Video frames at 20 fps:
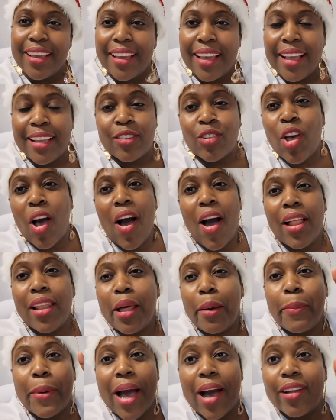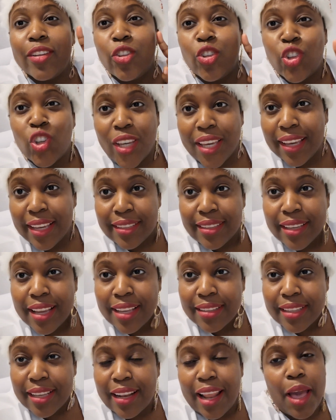It's all about
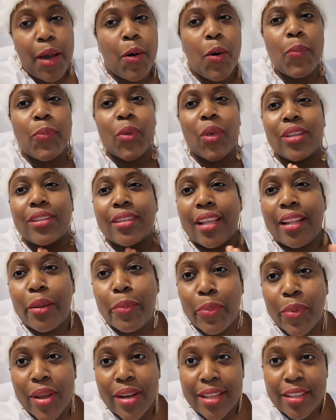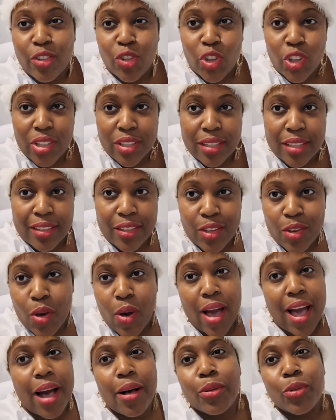Jesus, and I hope you're celebrating Jesus in your
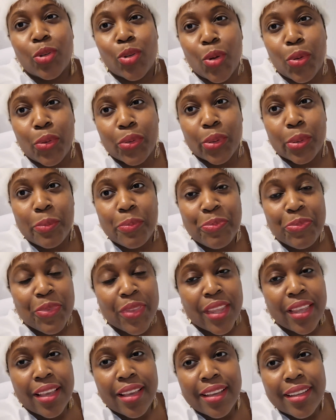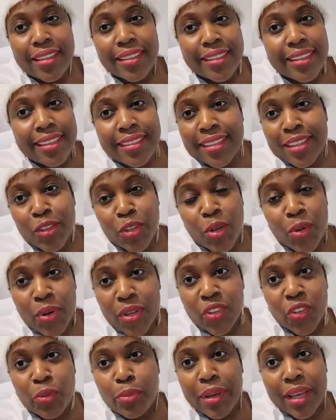household. This is
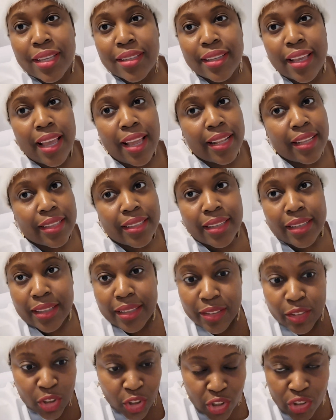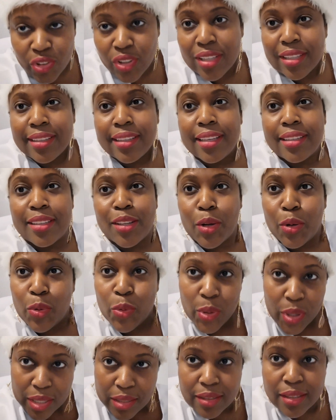Christmas, and Jesus is the
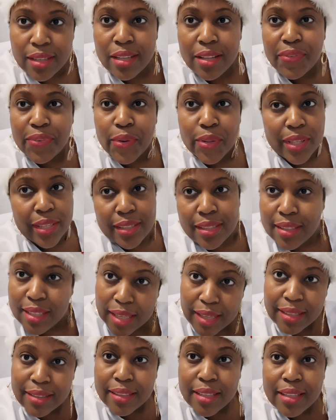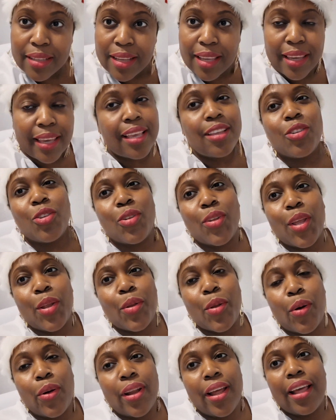reason for the season. In case you
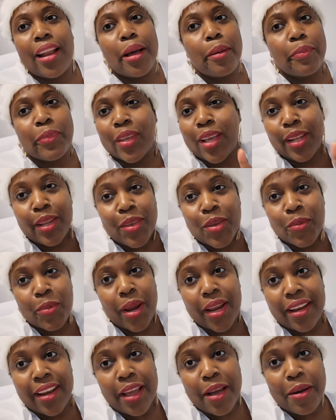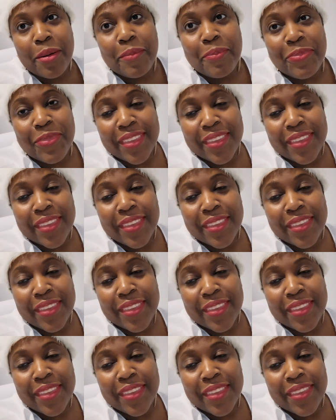didn't know that, I'm telling you right now,